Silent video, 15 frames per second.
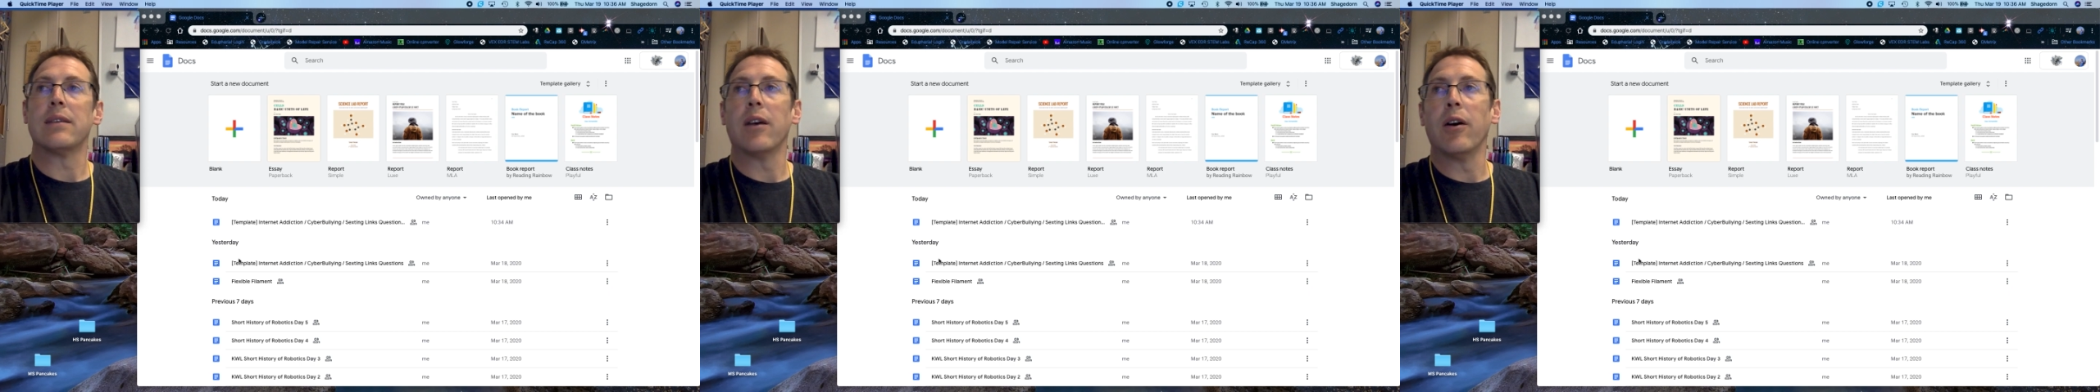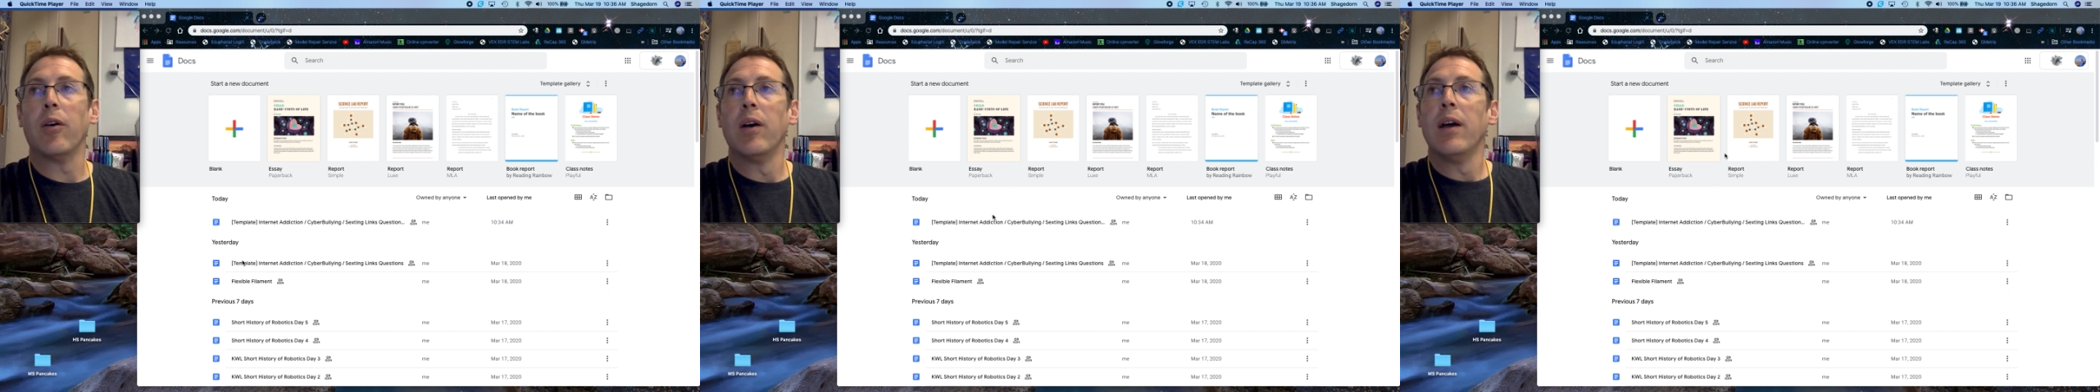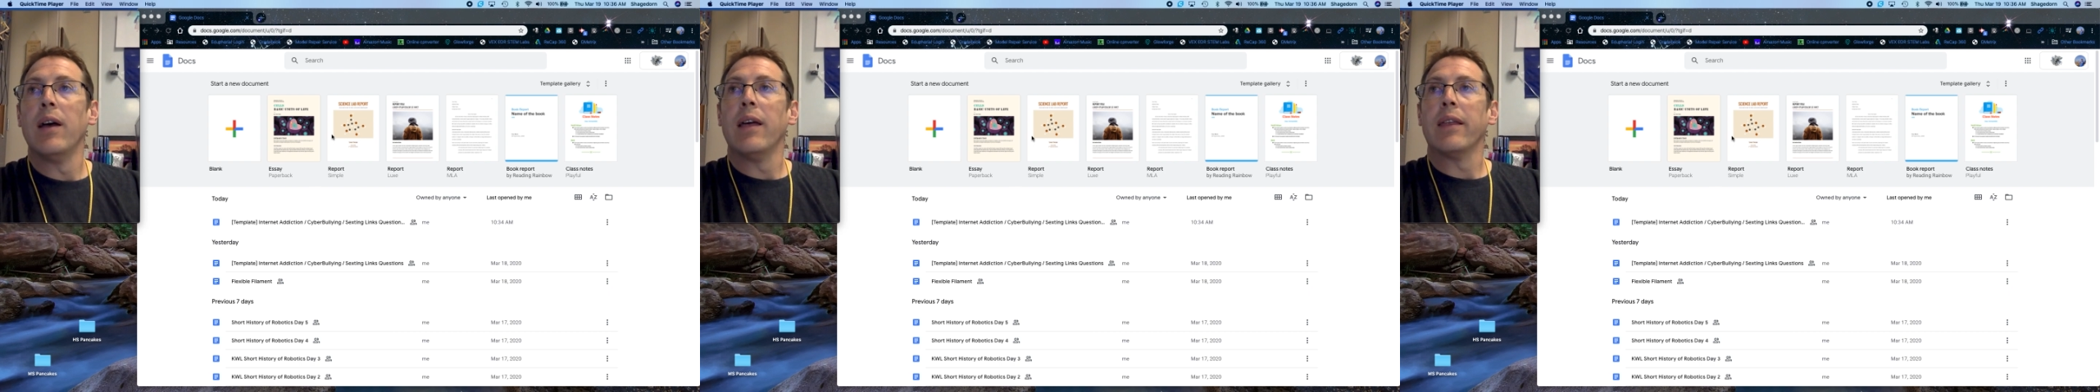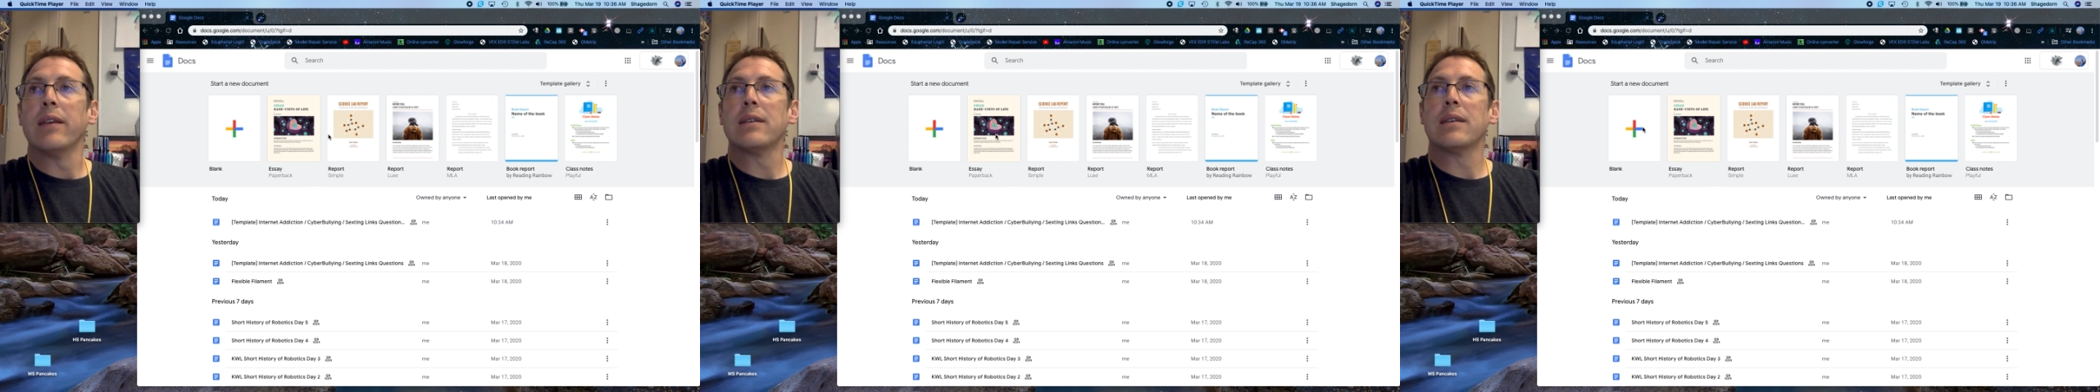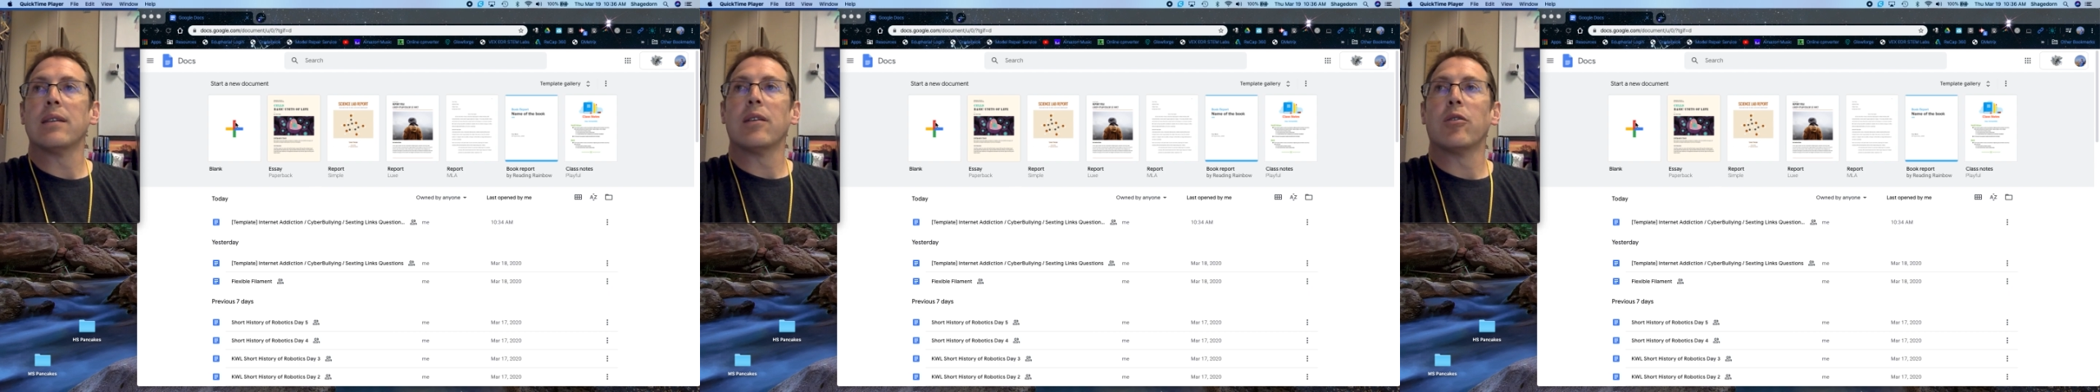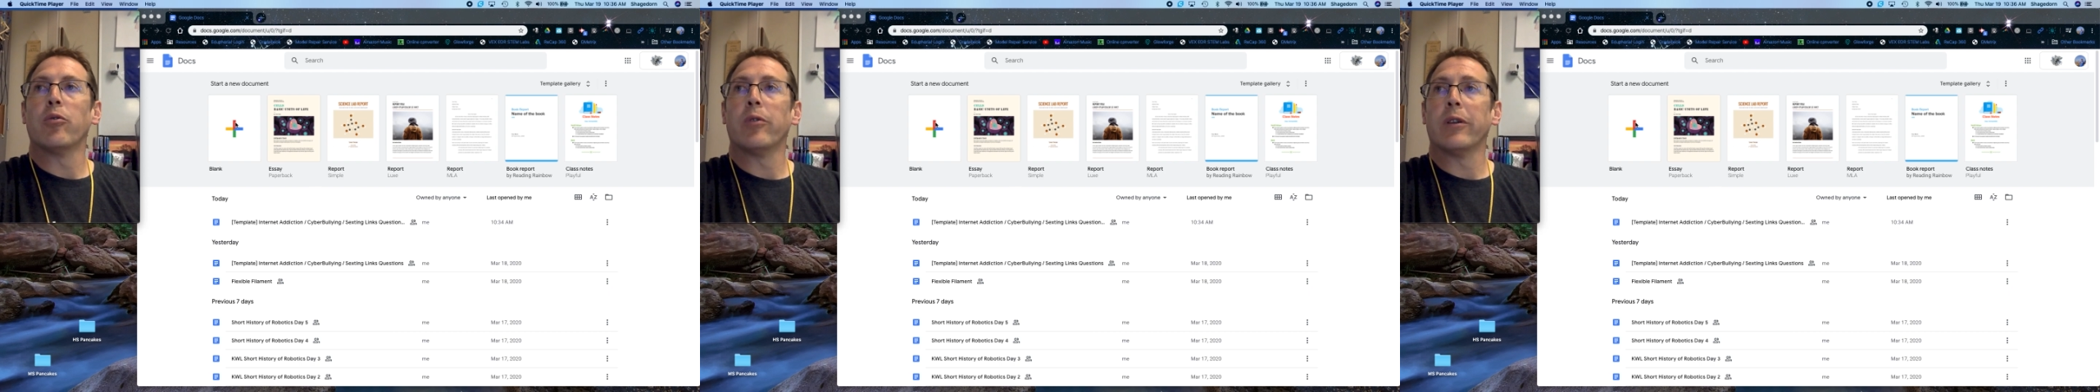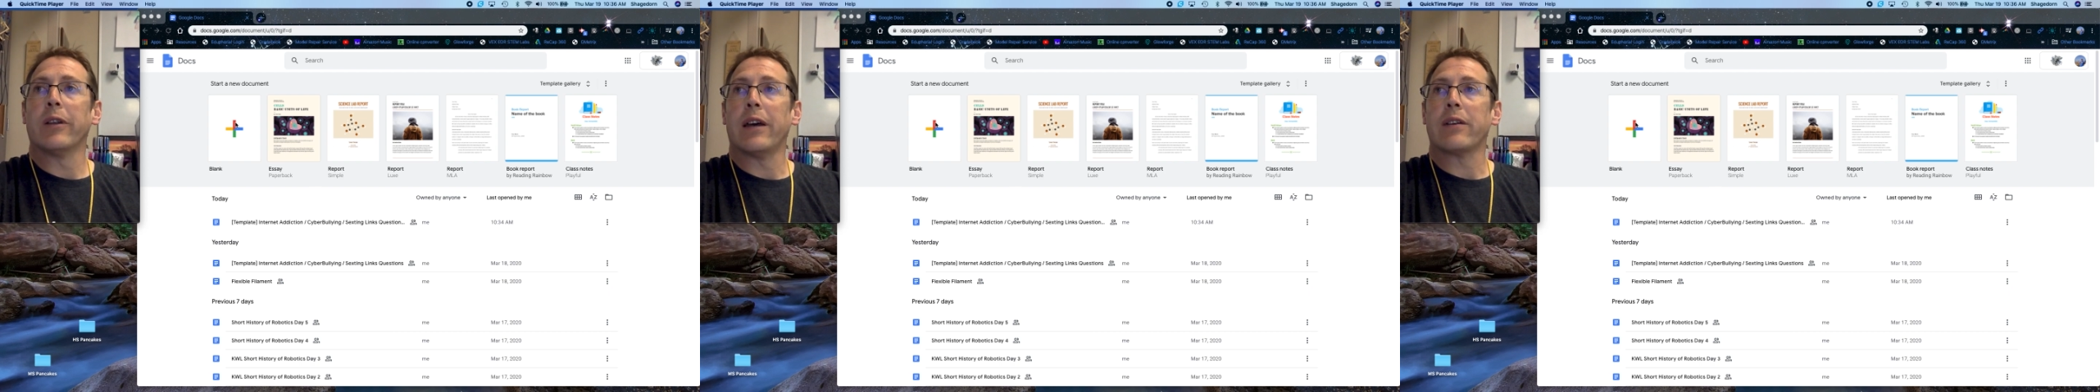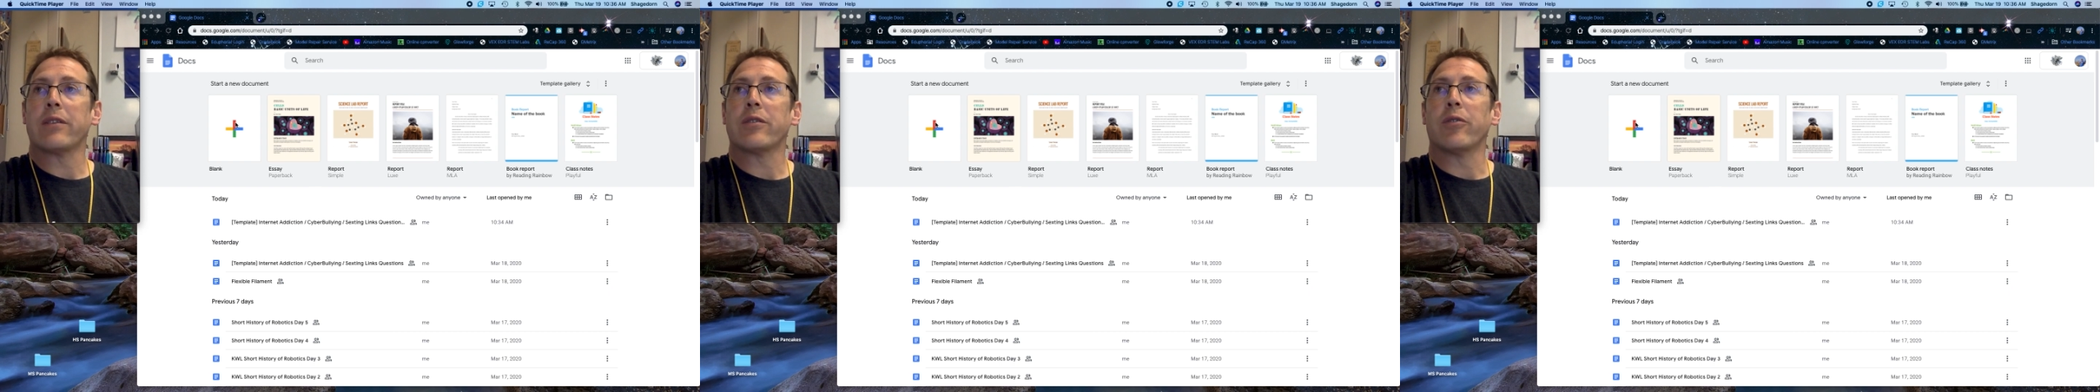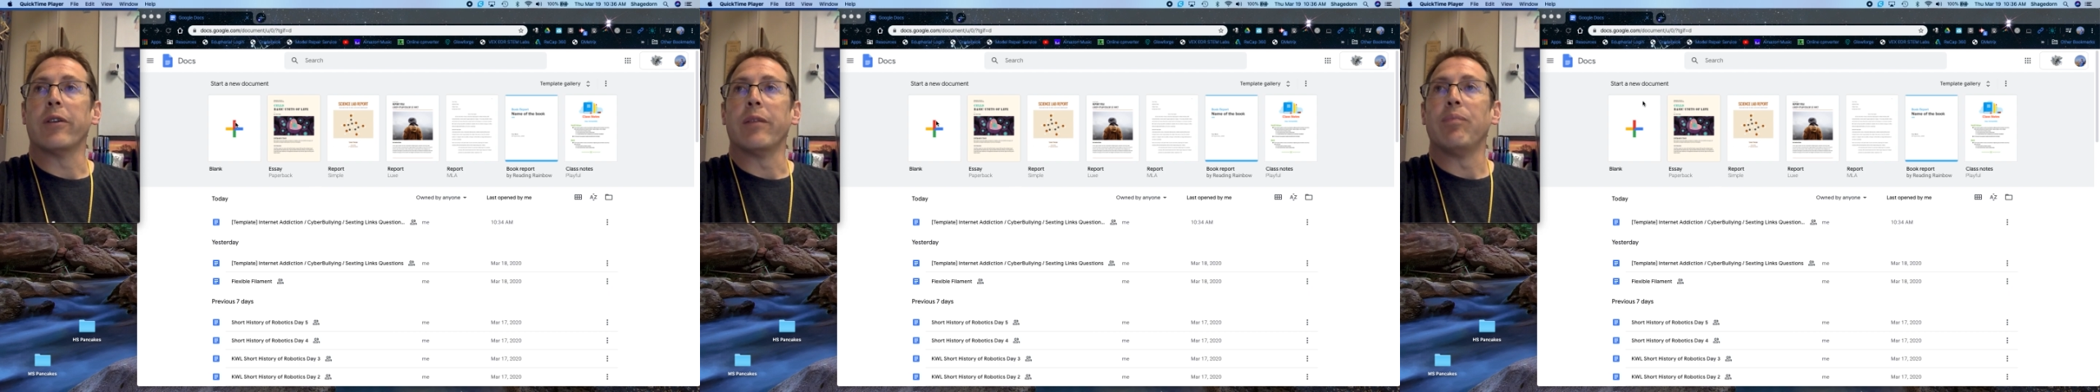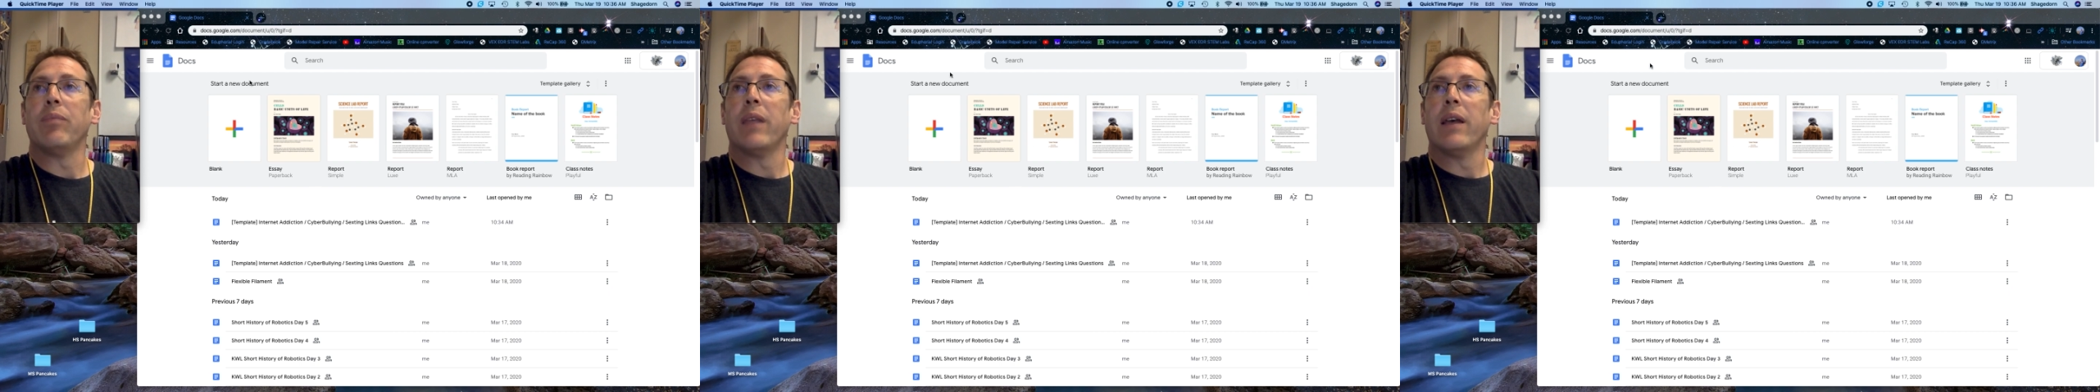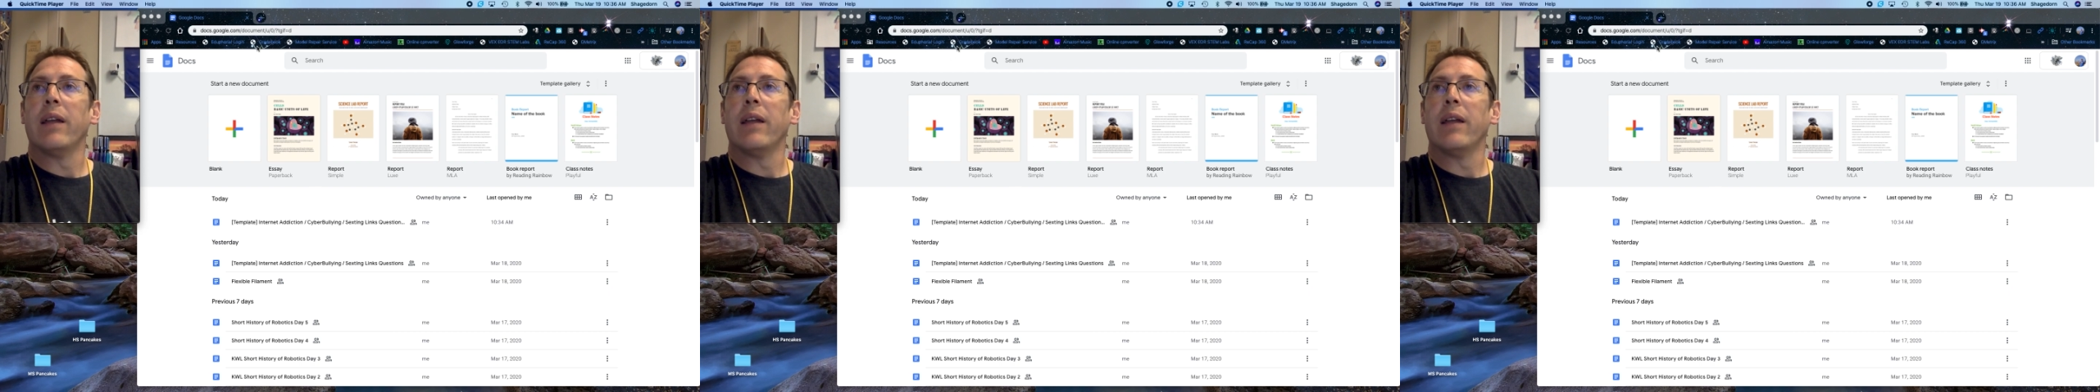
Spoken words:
So this is the Google Docs screen.